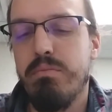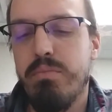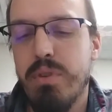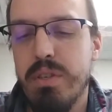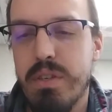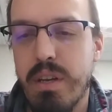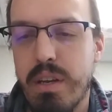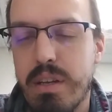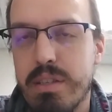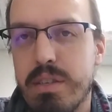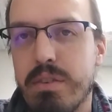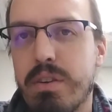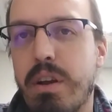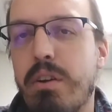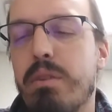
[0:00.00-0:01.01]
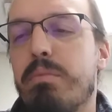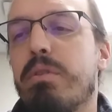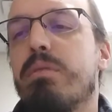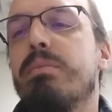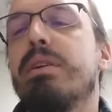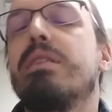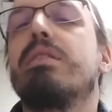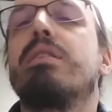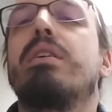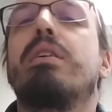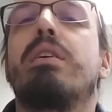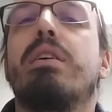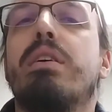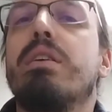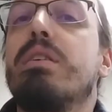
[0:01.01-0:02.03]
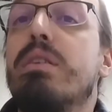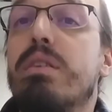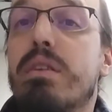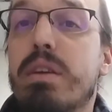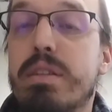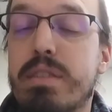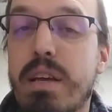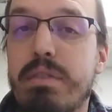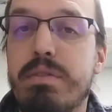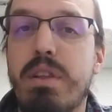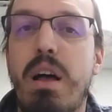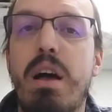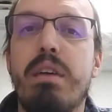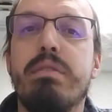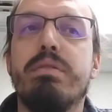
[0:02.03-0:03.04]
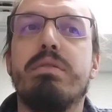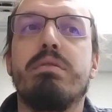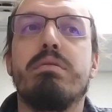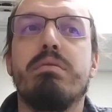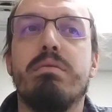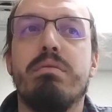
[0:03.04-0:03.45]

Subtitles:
please get a concealed carry permit. It saves lives.